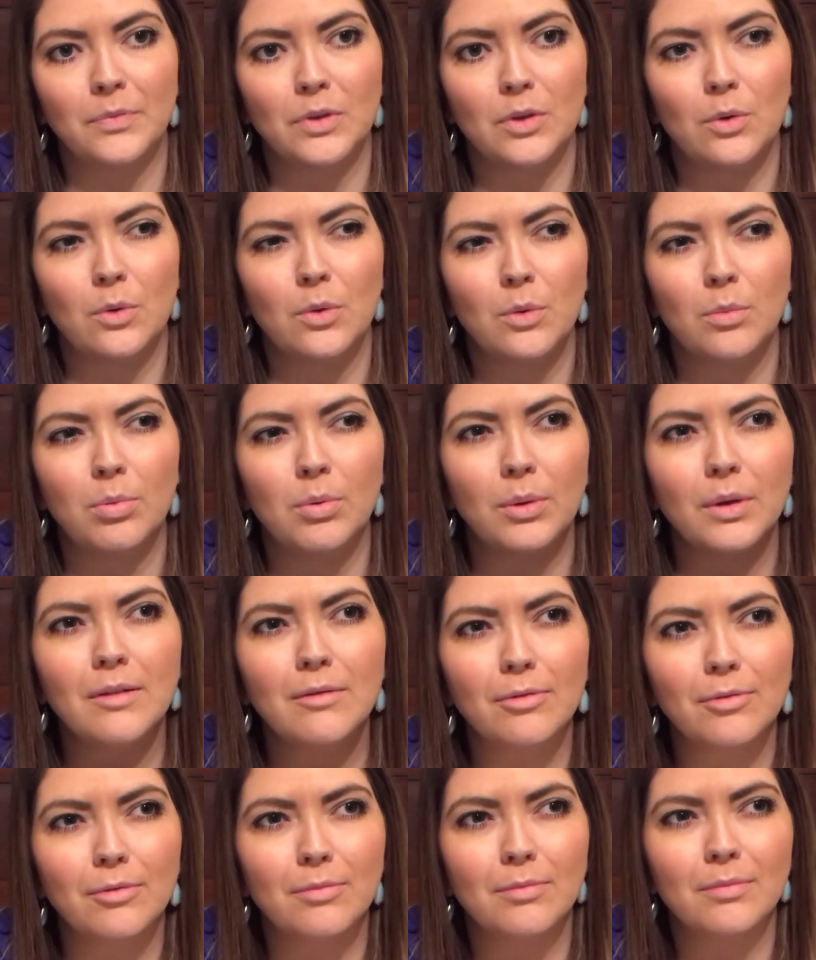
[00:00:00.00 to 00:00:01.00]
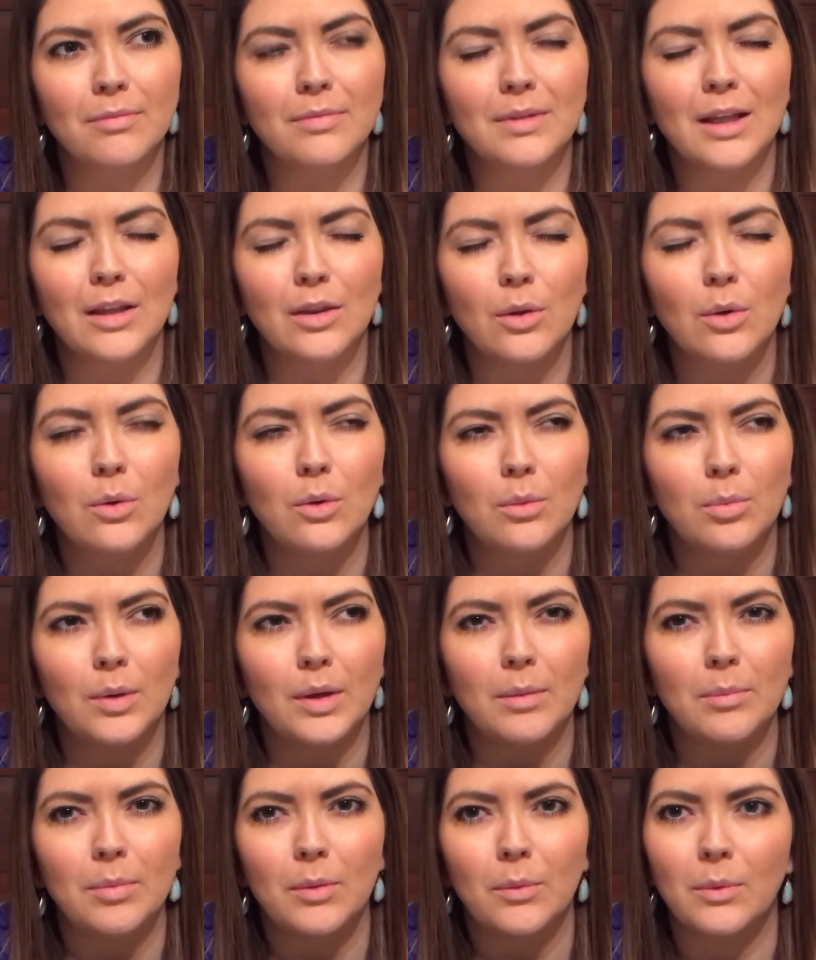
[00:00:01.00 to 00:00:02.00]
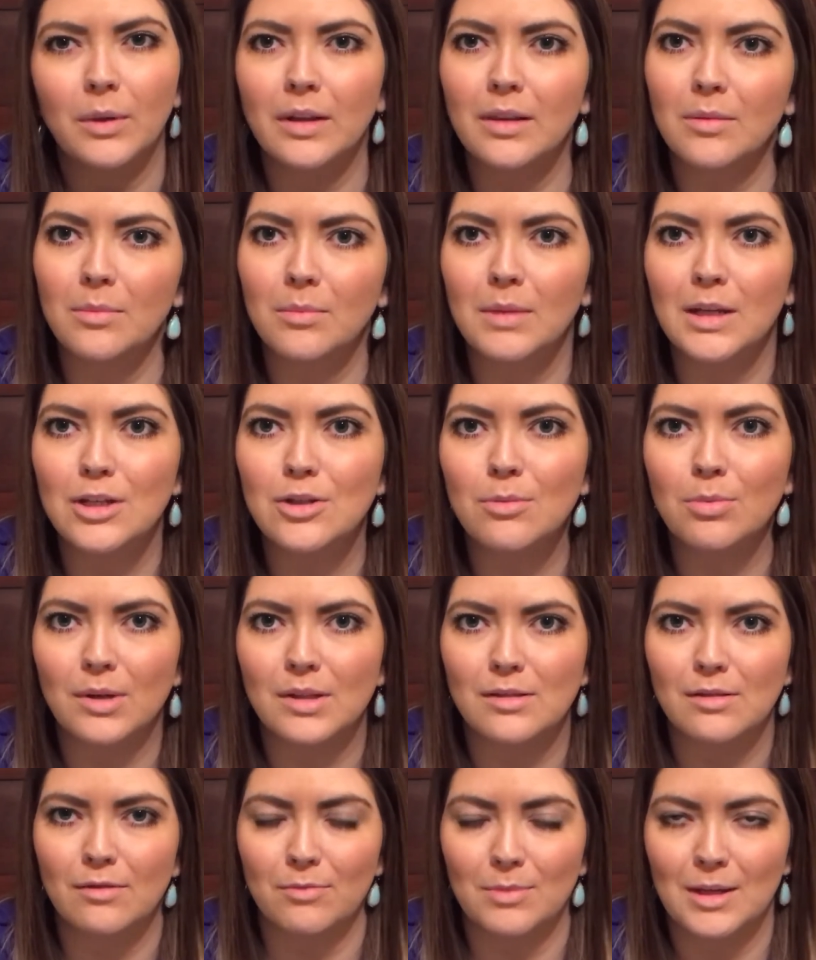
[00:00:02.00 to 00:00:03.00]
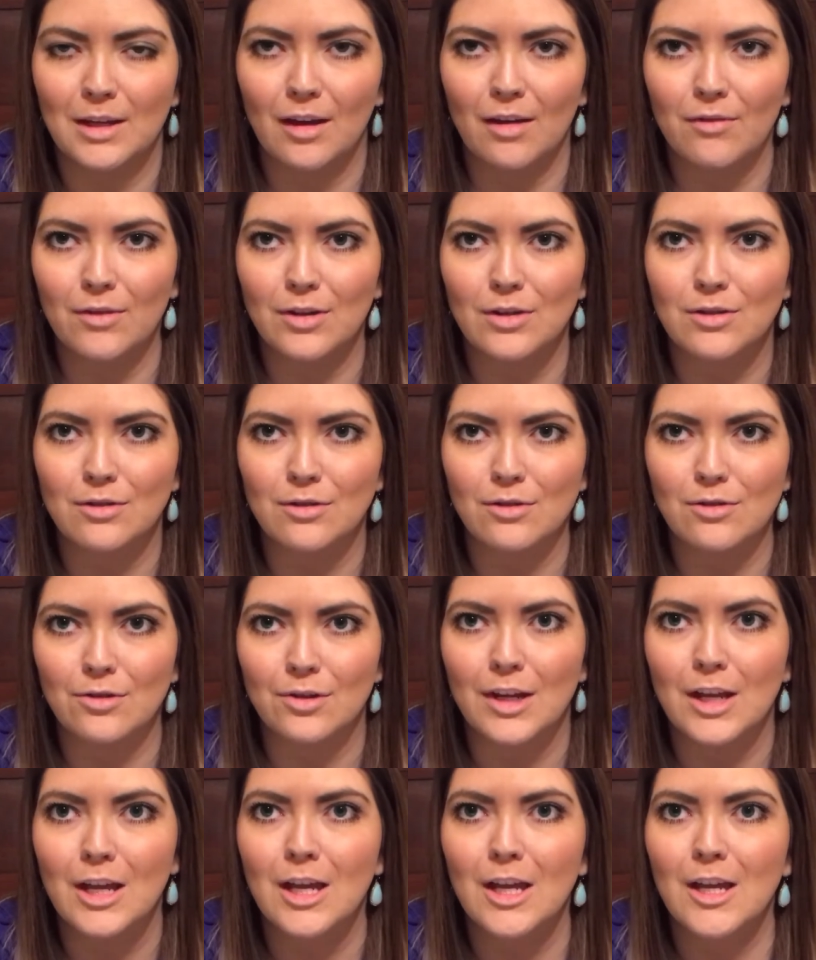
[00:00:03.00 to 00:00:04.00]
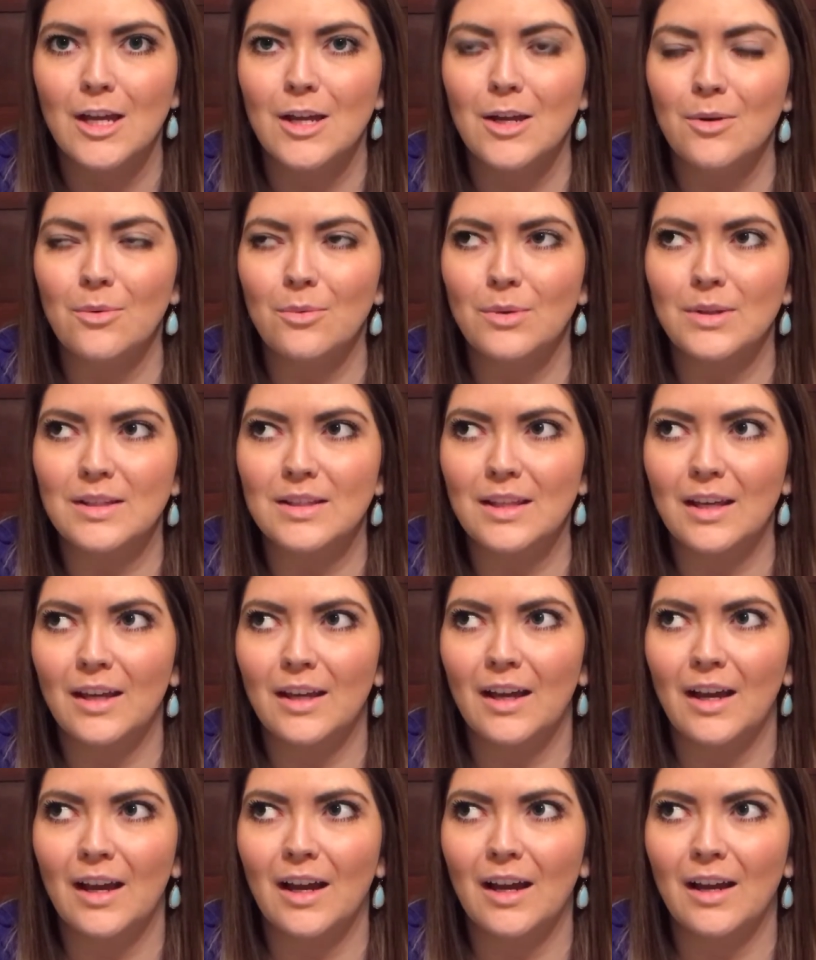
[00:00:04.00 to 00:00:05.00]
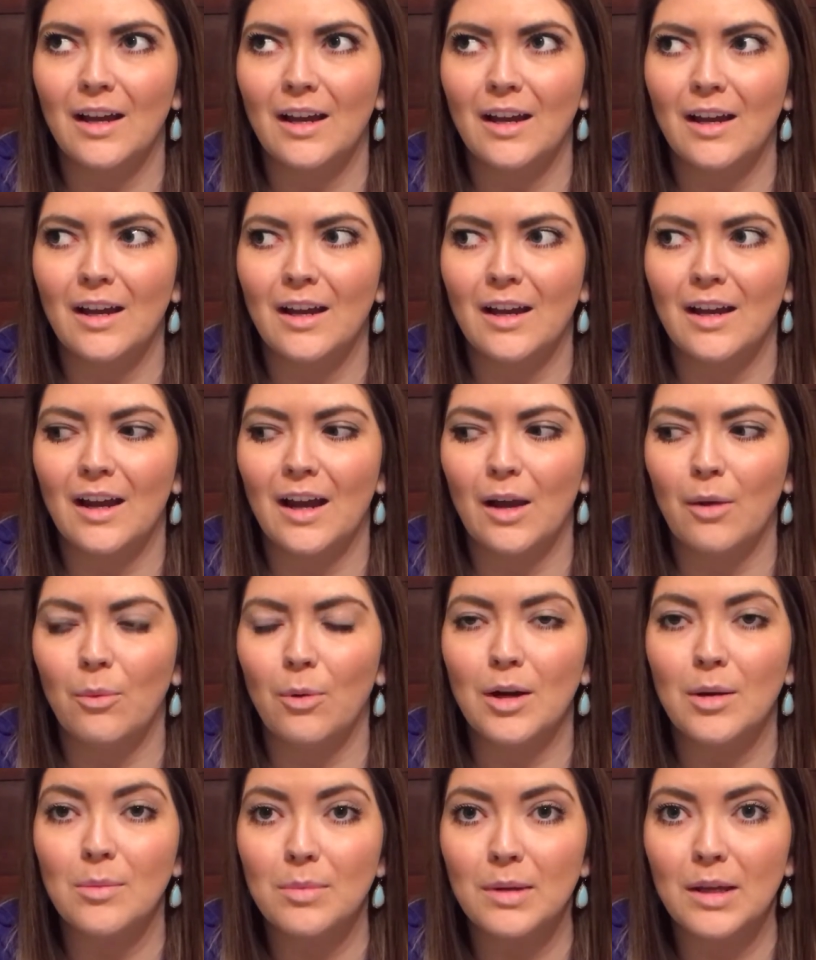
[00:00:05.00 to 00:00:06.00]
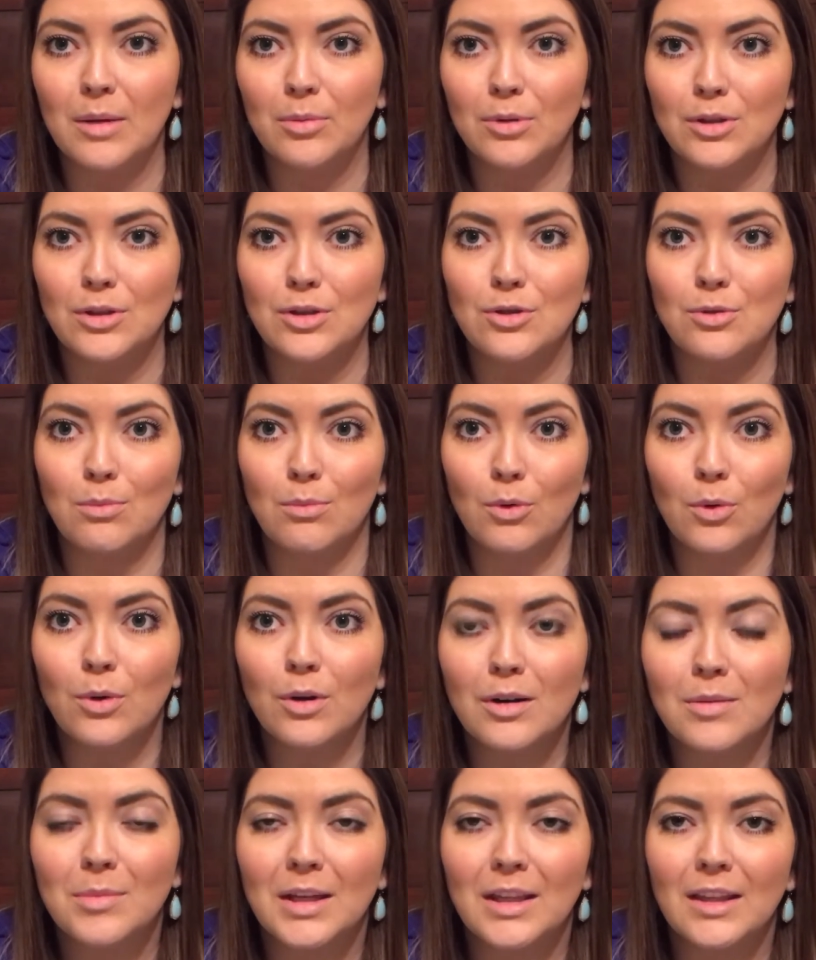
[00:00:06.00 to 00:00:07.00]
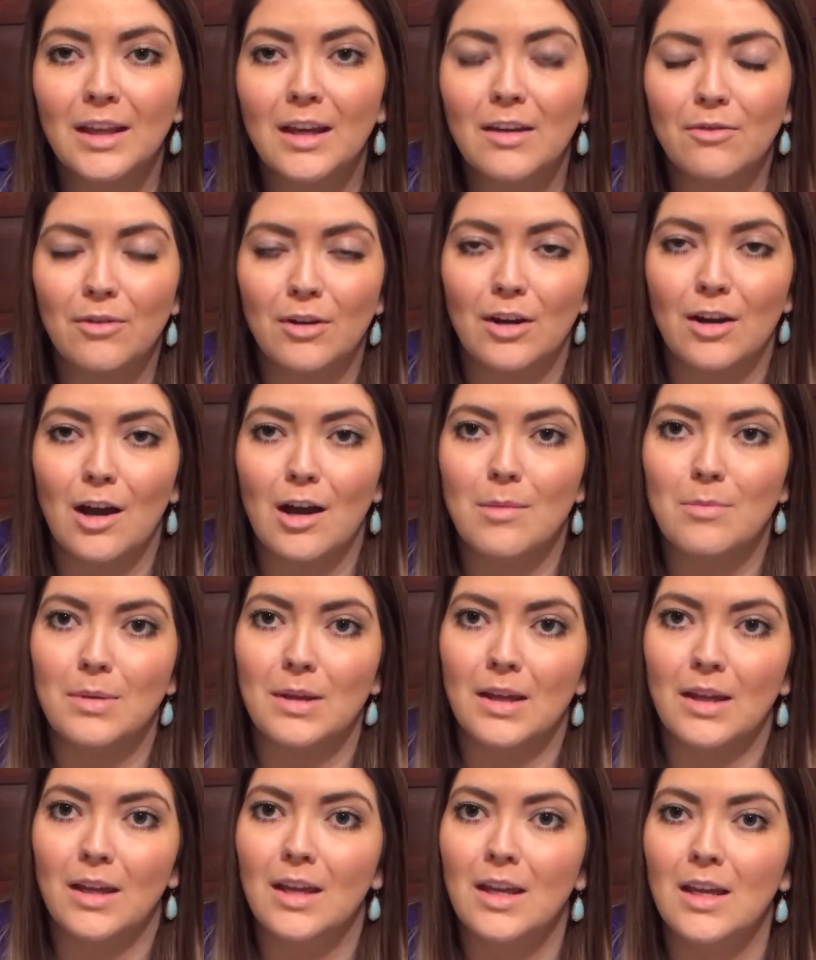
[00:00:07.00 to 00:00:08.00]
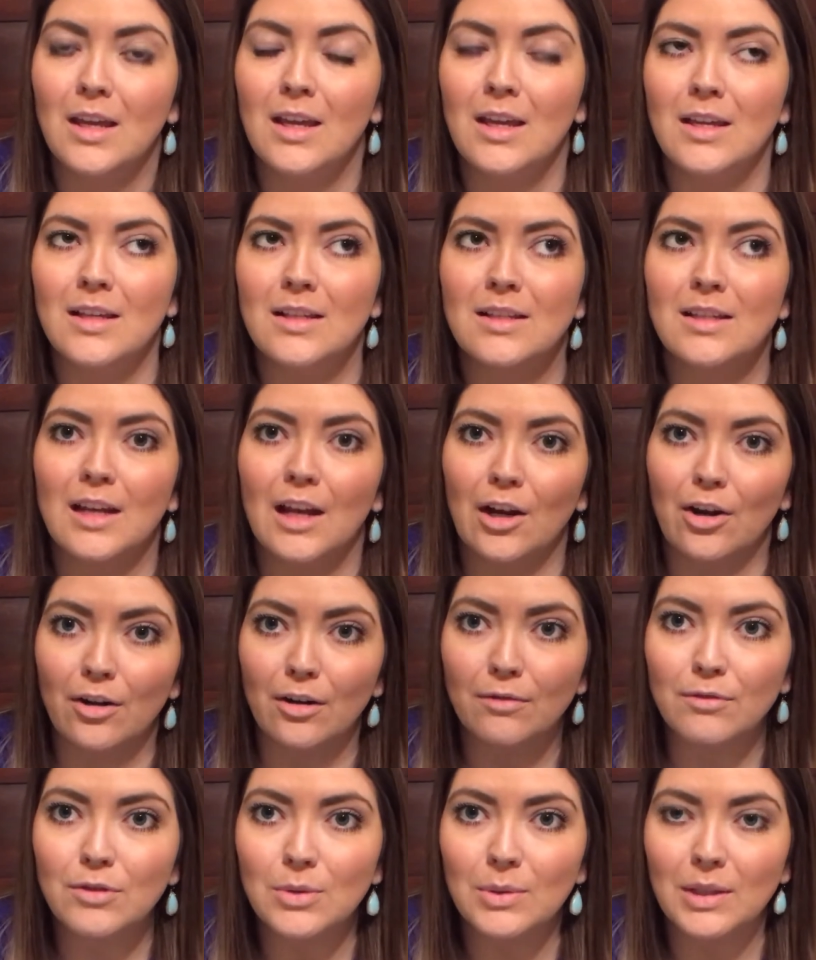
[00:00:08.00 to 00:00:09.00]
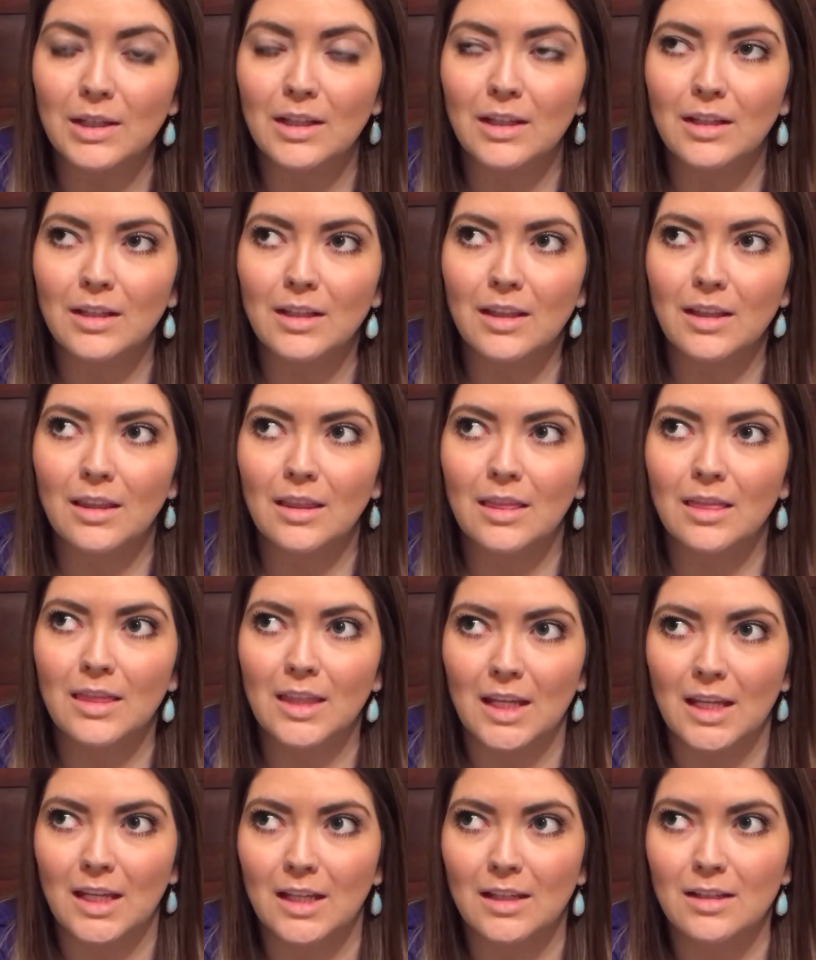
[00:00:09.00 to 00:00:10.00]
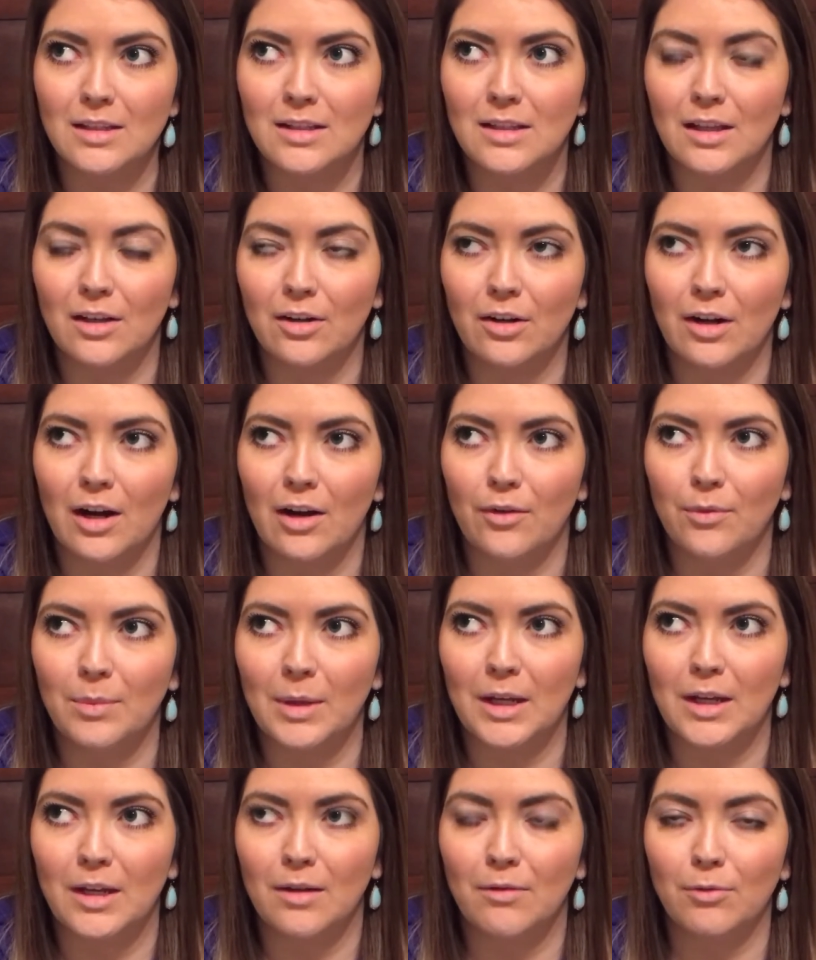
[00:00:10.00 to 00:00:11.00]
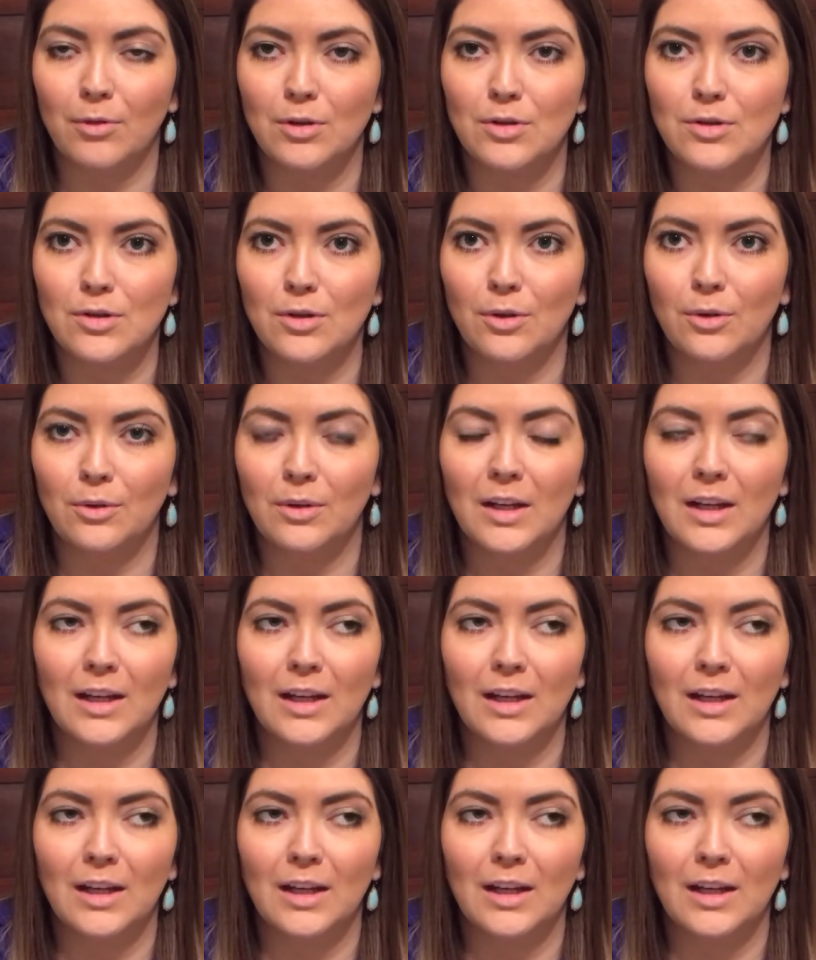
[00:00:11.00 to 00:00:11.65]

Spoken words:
The whole point, not the whole point, but one of the major points of me having surgery was that I want to be able to do more in my life and not be scared of doing things that are out of my comfort zone.